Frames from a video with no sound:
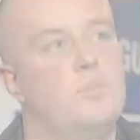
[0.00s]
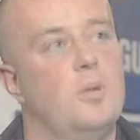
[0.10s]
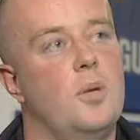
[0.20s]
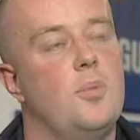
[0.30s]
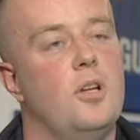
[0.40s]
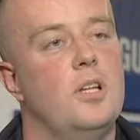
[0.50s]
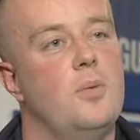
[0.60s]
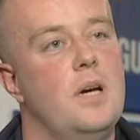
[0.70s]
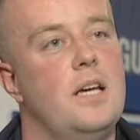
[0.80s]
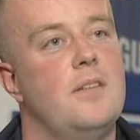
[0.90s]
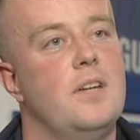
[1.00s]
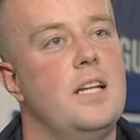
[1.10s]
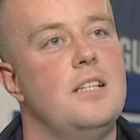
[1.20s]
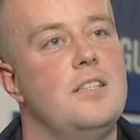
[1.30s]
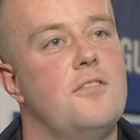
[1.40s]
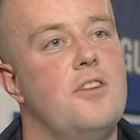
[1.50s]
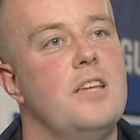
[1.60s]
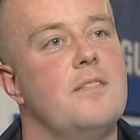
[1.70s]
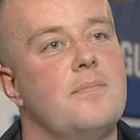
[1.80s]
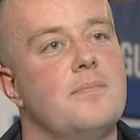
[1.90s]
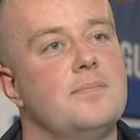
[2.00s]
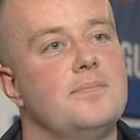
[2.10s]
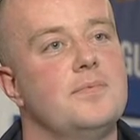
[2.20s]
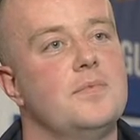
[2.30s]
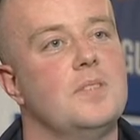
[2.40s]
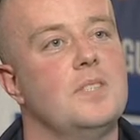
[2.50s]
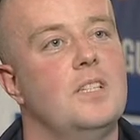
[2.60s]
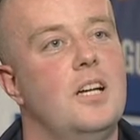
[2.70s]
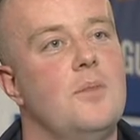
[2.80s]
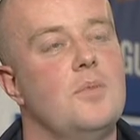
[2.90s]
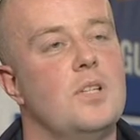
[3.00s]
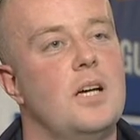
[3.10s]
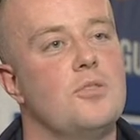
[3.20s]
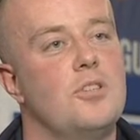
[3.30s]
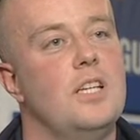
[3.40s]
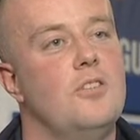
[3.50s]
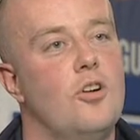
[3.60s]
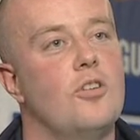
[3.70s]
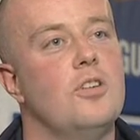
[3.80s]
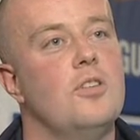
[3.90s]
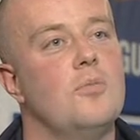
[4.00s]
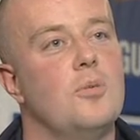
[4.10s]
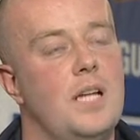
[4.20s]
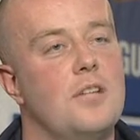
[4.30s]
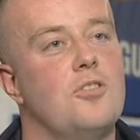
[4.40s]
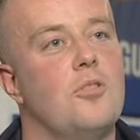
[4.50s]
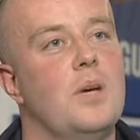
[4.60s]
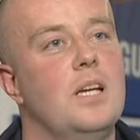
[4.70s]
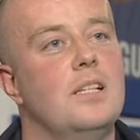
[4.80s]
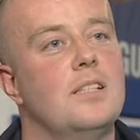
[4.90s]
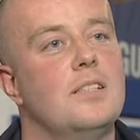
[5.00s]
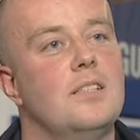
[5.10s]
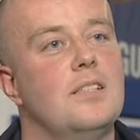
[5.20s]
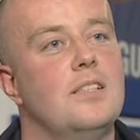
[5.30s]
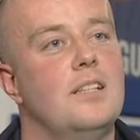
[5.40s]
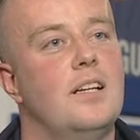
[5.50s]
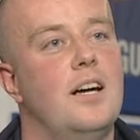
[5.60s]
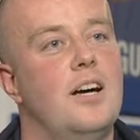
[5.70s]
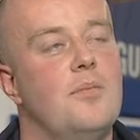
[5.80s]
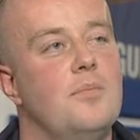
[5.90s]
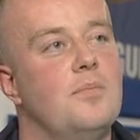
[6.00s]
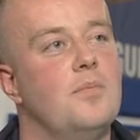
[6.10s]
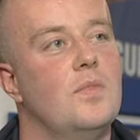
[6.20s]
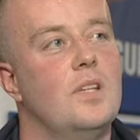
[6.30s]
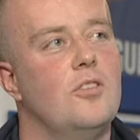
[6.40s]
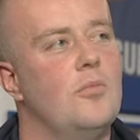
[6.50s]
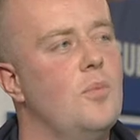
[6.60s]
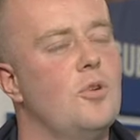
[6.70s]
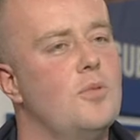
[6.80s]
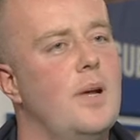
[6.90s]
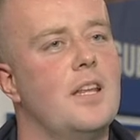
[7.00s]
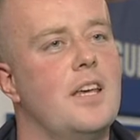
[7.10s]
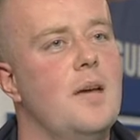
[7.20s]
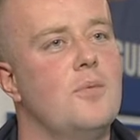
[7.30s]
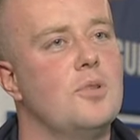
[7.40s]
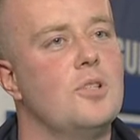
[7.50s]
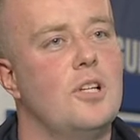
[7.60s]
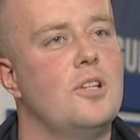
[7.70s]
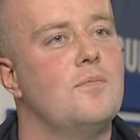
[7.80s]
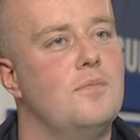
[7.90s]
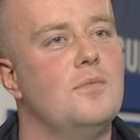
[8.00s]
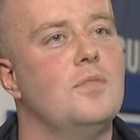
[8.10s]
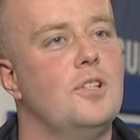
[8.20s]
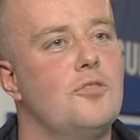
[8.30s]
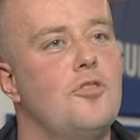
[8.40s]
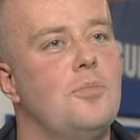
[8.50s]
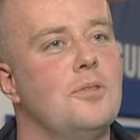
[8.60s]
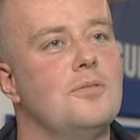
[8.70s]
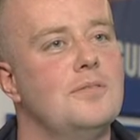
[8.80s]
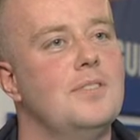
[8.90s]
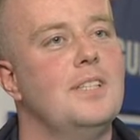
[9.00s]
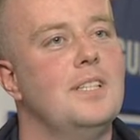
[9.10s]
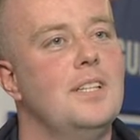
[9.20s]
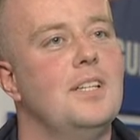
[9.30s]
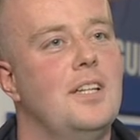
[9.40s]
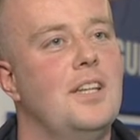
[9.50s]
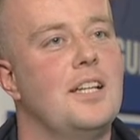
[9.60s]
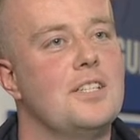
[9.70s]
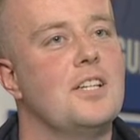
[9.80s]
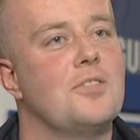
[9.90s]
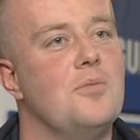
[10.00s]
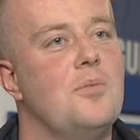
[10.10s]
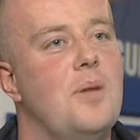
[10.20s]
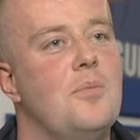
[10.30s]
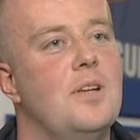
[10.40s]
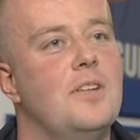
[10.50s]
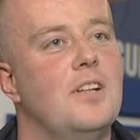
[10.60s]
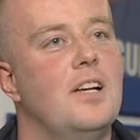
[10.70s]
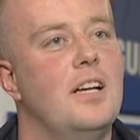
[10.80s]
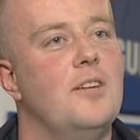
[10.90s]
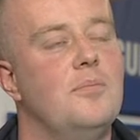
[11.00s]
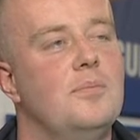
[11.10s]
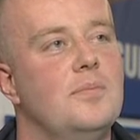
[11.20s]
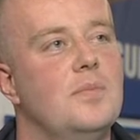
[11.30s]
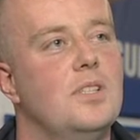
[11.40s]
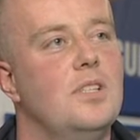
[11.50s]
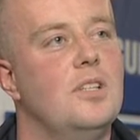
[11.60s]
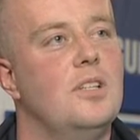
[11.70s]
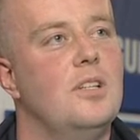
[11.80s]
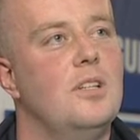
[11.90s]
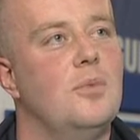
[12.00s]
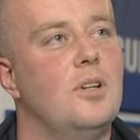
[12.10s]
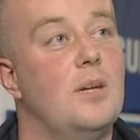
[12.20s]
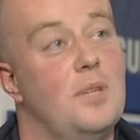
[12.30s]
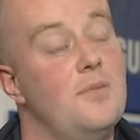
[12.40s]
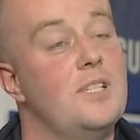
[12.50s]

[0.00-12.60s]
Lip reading: Probably Burnley away in 83. I was only young, but my dad took me. Don't remember much about the game. There was a lot of trouble, and that sticks with my memory. But I mean, it